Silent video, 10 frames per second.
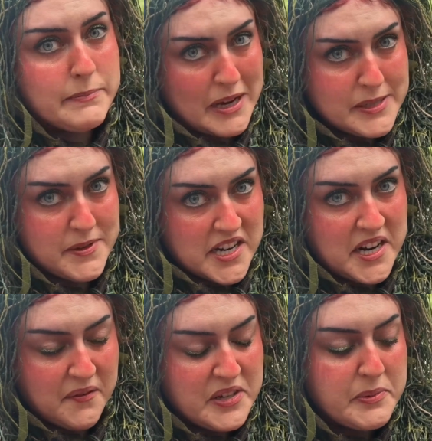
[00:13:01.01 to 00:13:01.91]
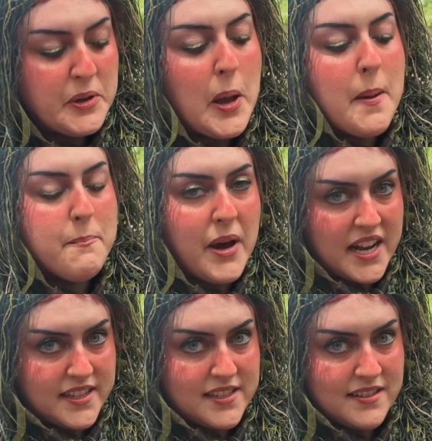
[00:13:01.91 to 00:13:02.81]
It makes me uncomfortable,
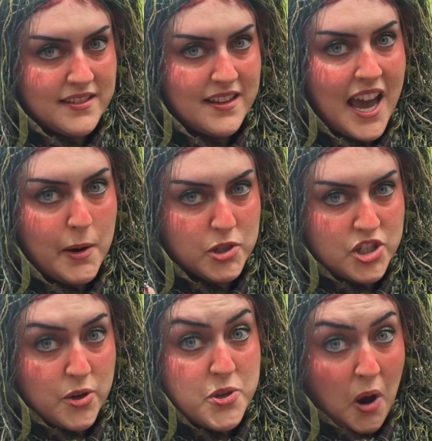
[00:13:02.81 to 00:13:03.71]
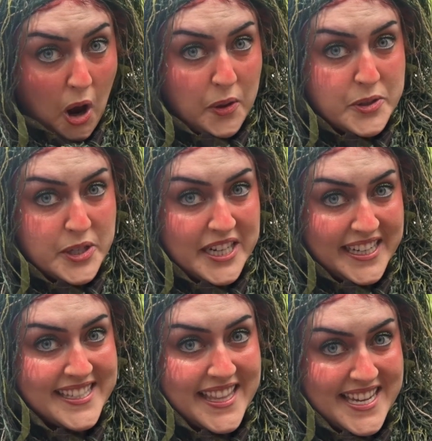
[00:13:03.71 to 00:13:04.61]
but I will show you all the
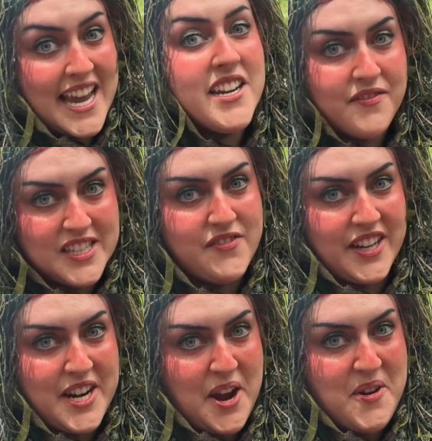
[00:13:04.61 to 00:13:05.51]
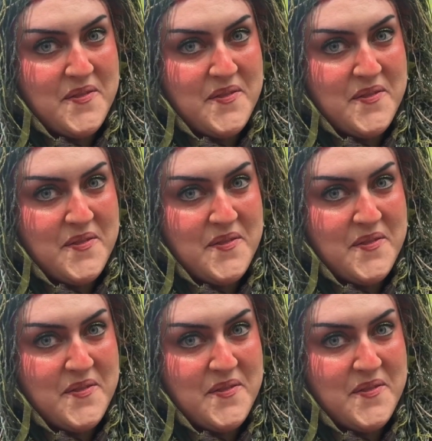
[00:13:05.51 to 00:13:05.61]
trinkets at the end of this video.